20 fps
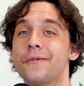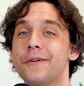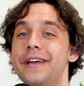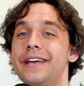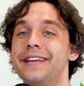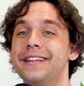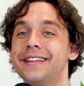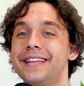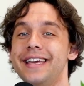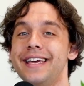
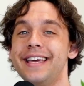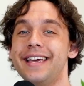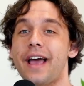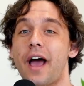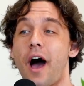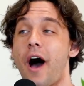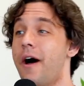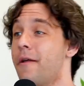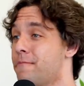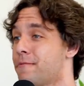really
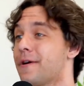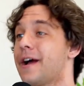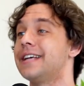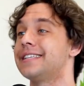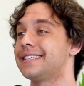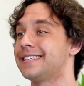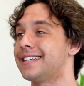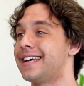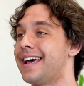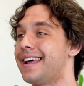
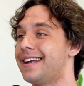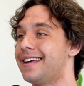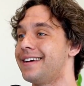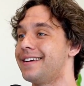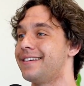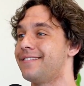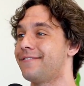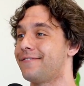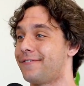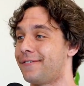
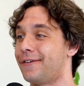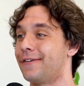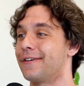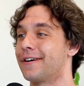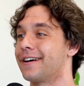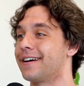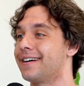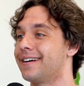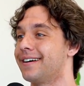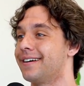unprecedented
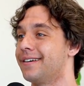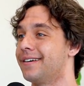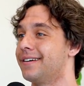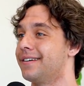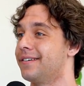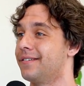for